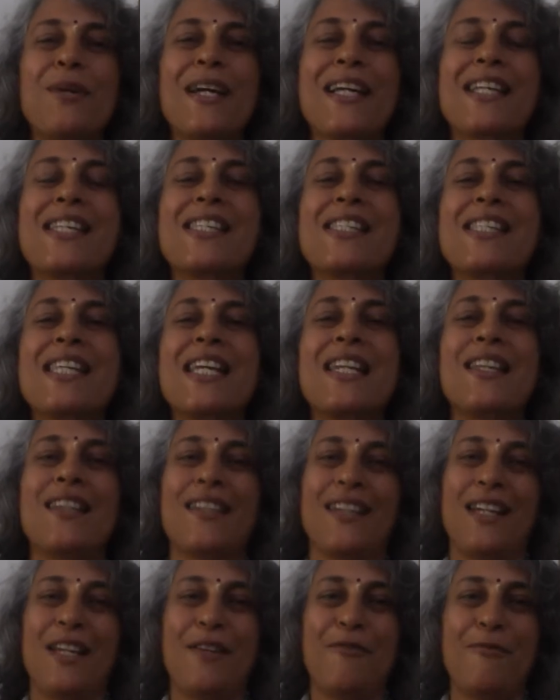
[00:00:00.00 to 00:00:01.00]

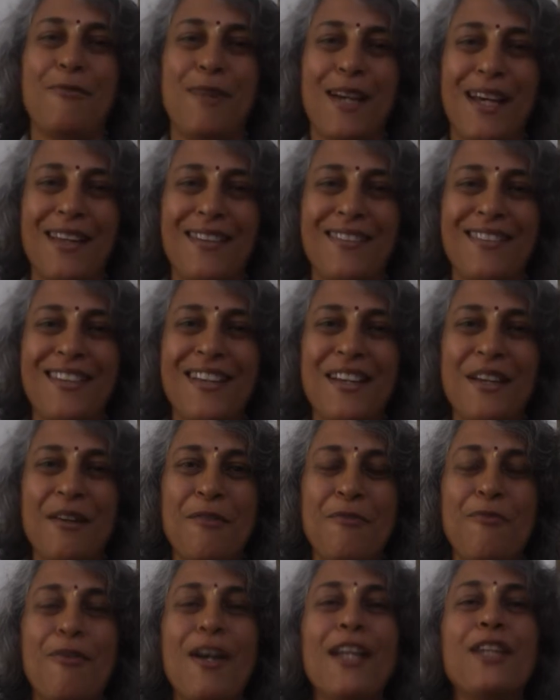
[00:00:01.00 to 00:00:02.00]
exceedingly well
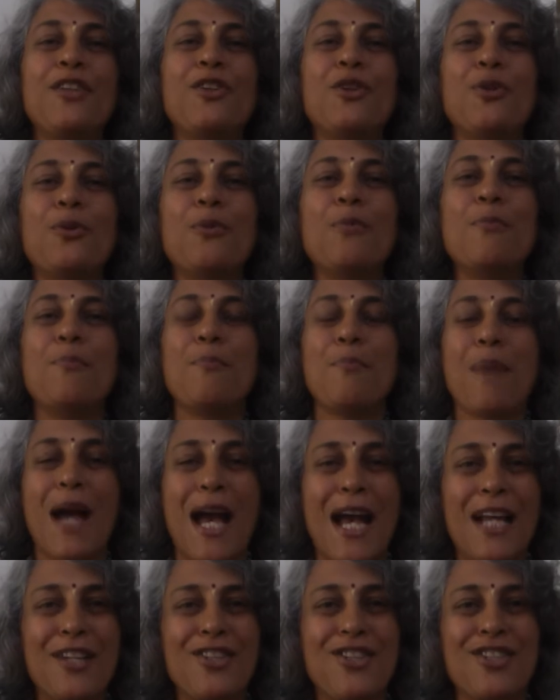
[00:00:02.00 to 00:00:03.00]
when you
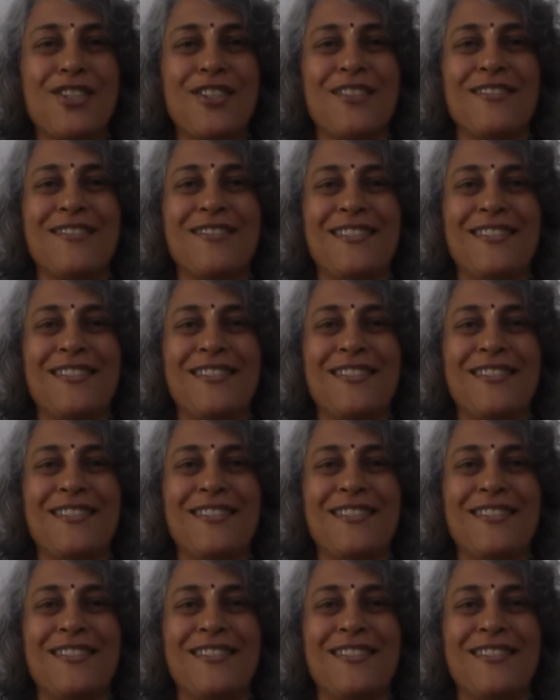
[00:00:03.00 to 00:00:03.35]
match